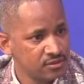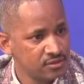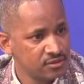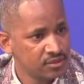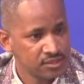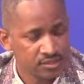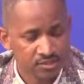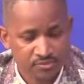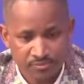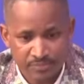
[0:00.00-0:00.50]

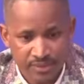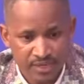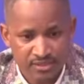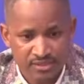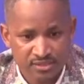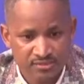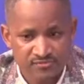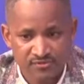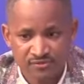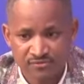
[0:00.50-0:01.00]

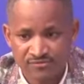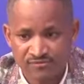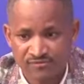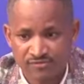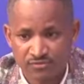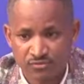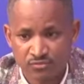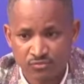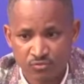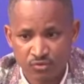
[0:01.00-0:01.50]
irrespective of
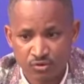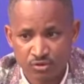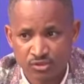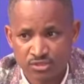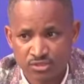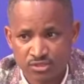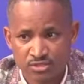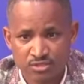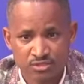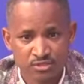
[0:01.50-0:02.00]

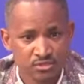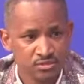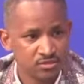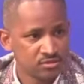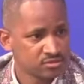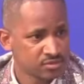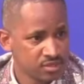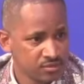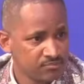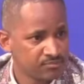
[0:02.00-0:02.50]
what
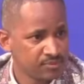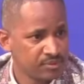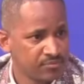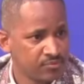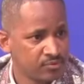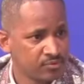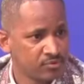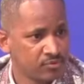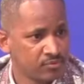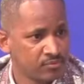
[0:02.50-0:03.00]
some
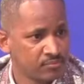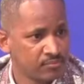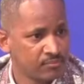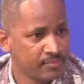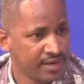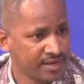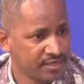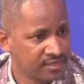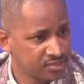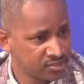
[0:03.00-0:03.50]
people
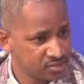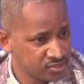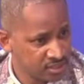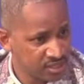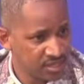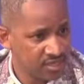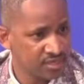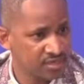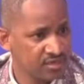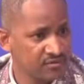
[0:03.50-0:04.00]
might
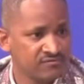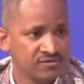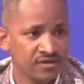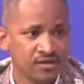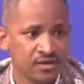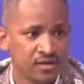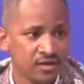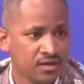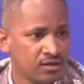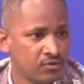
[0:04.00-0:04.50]
say
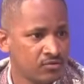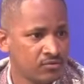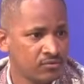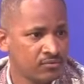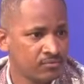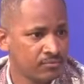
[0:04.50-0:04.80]
even now,